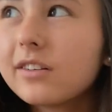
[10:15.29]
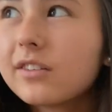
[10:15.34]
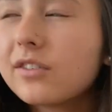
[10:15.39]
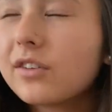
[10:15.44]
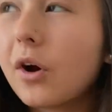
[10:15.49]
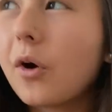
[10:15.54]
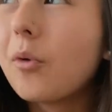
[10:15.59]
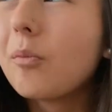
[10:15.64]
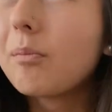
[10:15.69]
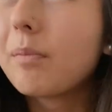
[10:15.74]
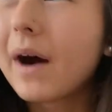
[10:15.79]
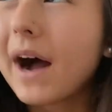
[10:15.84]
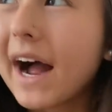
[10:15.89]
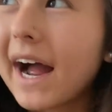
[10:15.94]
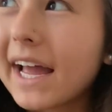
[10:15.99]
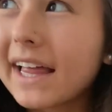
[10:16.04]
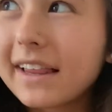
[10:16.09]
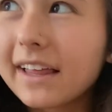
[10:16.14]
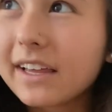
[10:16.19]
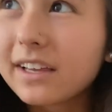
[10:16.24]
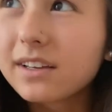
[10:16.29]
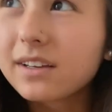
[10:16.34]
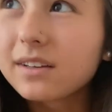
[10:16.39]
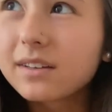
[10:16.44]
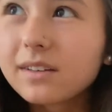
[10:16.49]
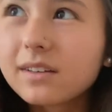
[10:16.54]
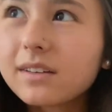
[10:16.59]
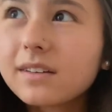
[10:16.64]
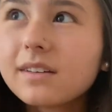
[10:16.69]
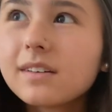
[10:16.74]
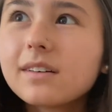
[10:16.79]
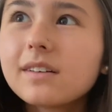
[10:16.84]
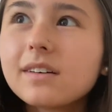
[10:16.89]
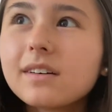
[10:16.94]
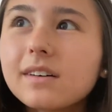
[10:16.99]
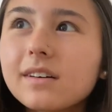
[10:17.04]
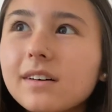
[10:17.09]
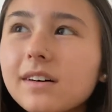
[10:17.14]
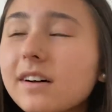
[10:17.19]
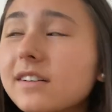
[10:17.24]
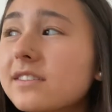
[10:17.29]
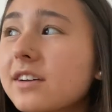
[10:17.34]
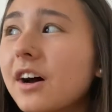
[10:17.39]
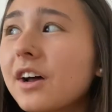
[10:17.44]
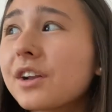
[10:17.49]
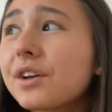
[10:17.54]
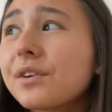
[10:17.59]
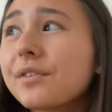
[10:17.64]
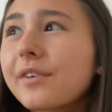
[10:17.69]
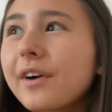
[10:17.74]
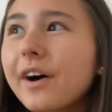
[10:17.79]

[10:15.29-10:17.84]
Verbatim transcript: don't buy like a ton of